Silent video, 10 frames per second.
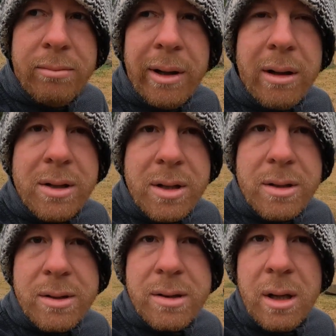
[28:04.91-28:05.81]

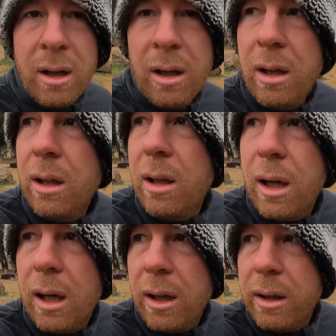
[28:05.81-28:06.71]
Merrington's
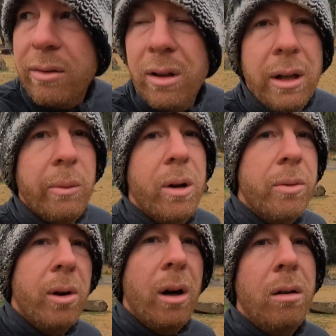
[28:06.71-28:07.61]
definitely
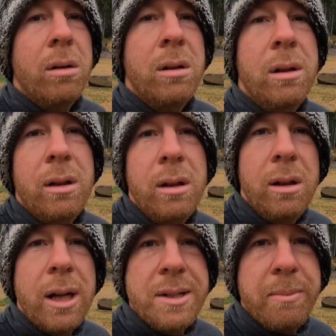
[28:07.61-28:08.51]
worthwhile
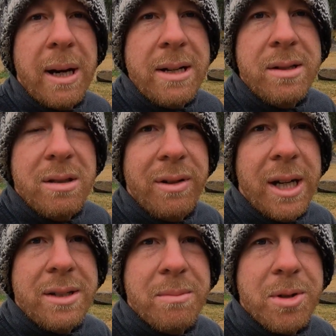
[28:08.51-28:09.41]
as a base if you
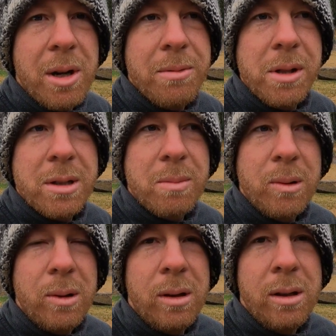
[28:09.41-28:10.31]
had some time to
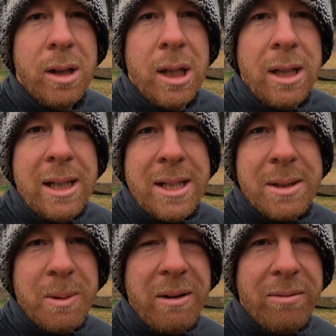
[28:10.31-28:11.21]
explore.
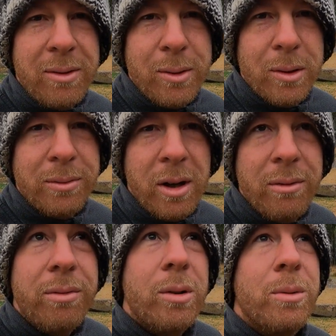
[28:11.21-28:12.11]
There's about 4 or
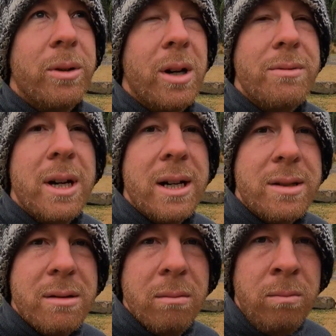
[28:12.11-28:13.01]
5 four-wheel drive
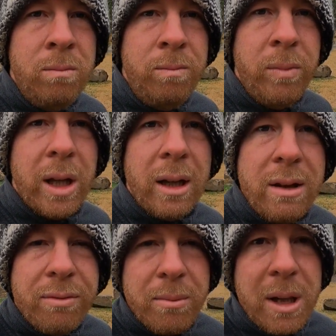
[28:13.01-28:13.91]
tracks that
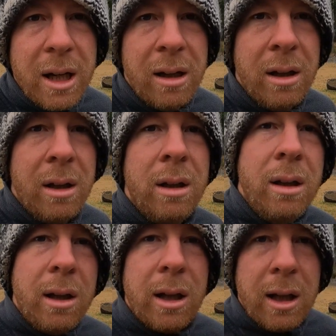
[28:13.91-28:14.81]
lead from here,
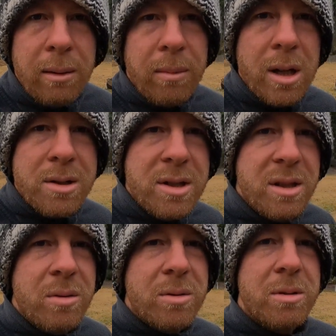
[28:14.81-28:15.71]
and it's
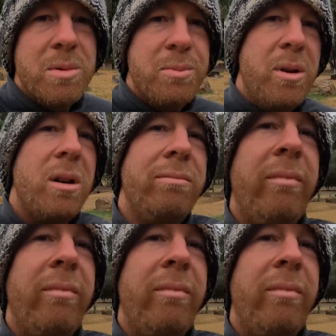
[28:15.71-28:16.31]
just an awesome spot.